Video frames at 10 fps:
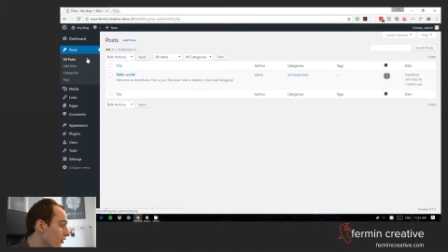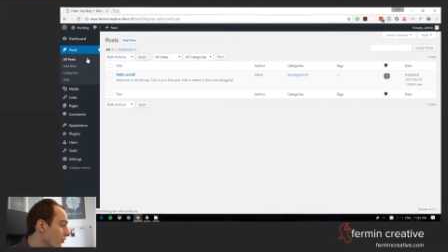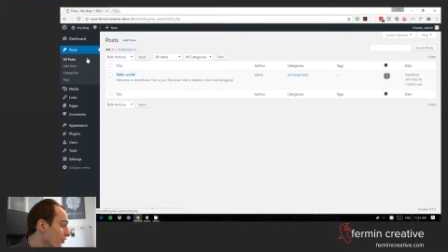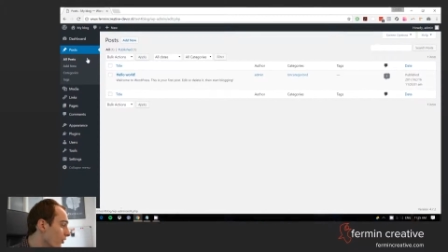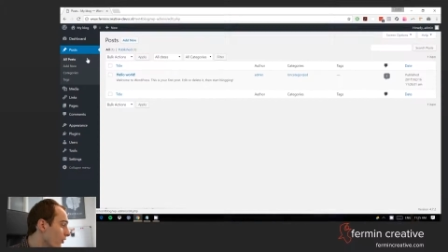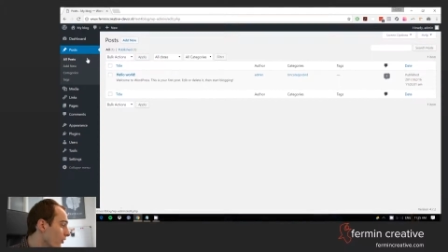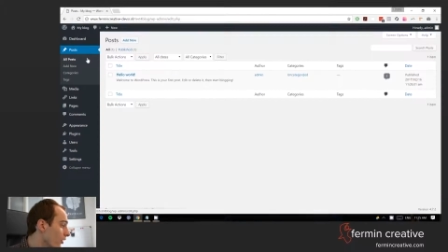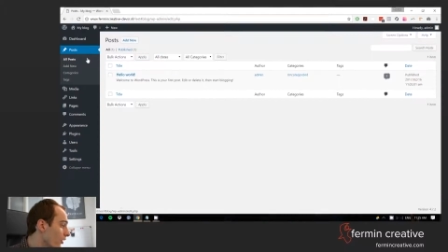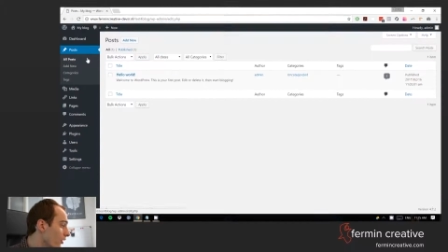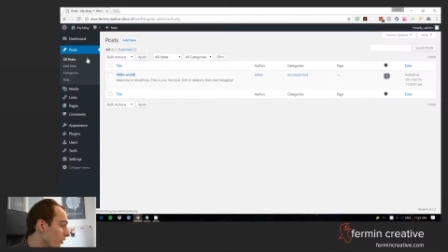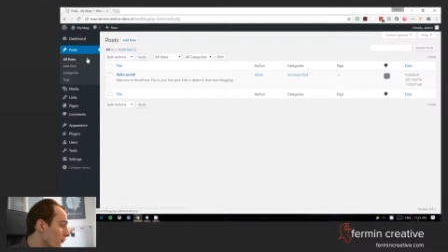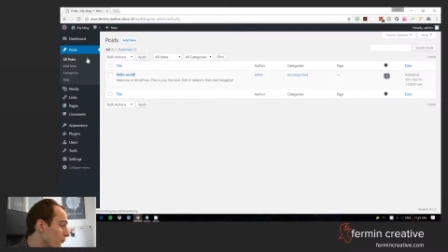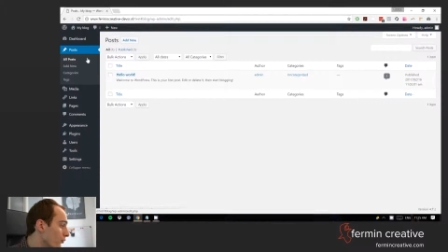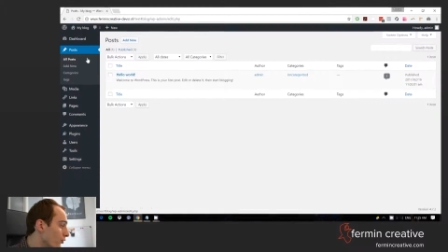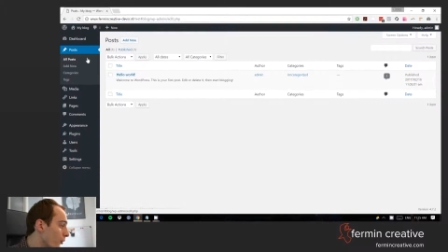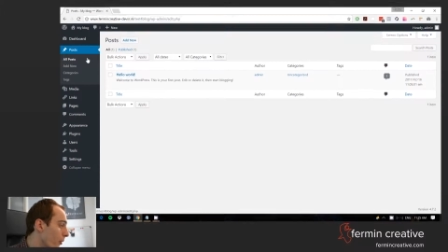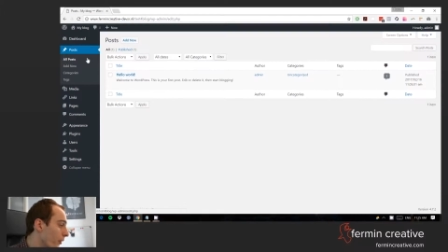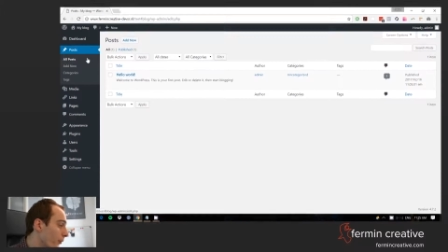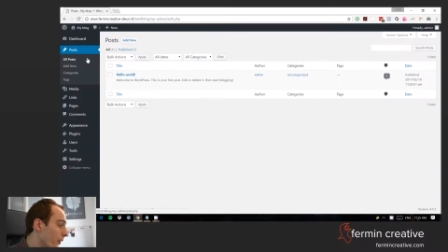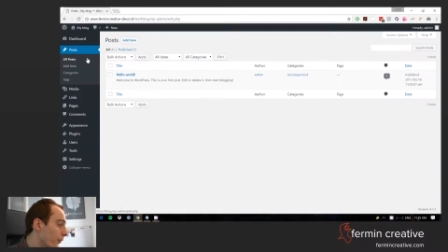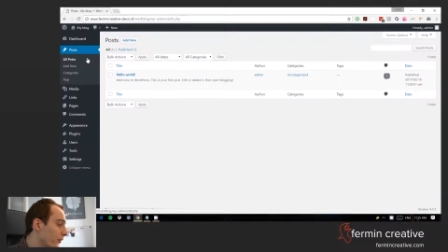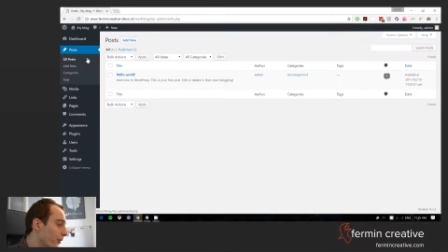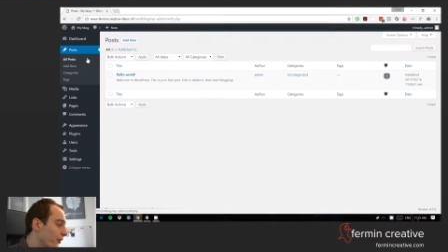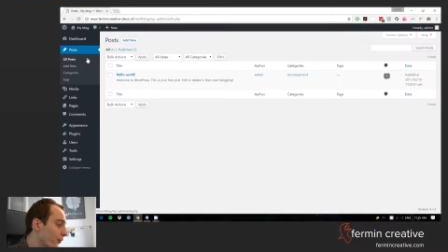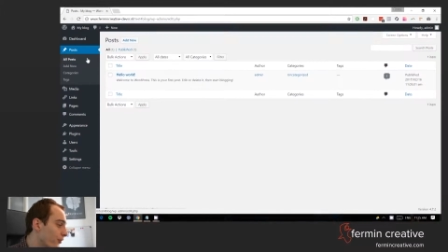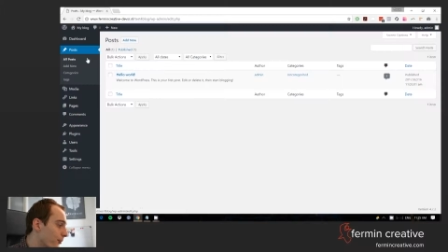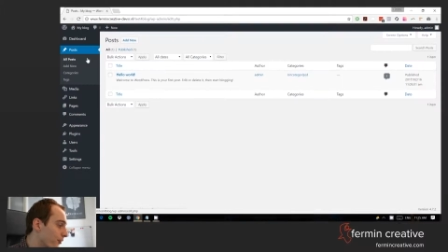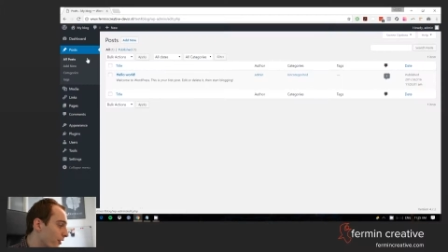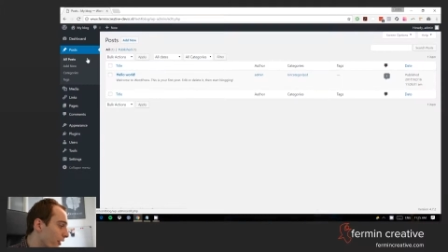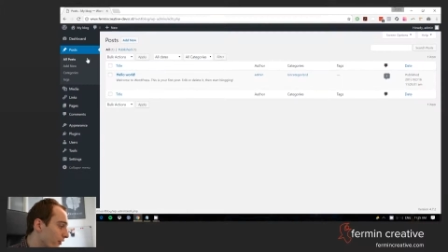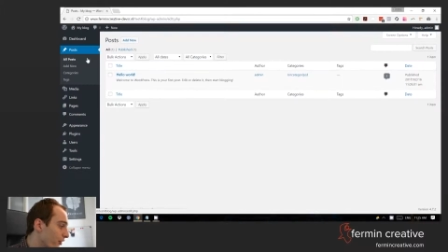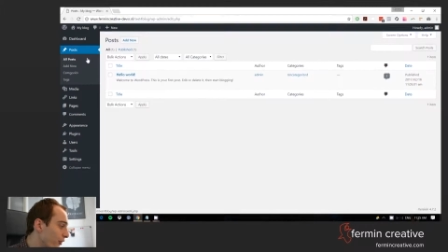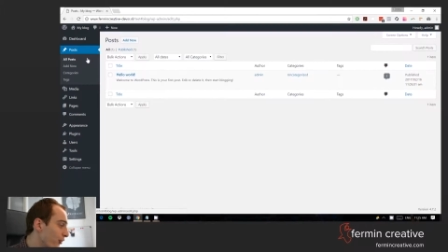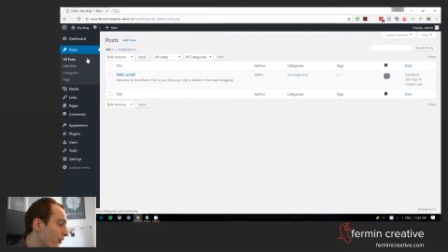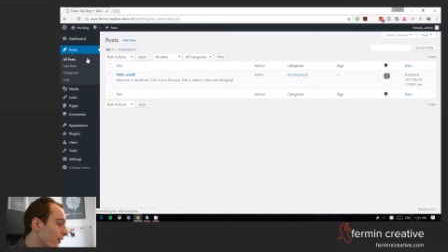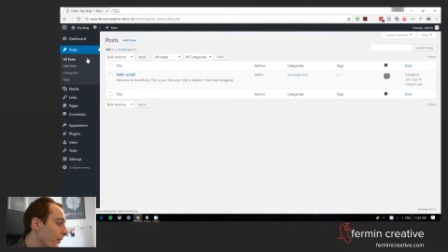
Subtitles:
So you will be greeted with something like this.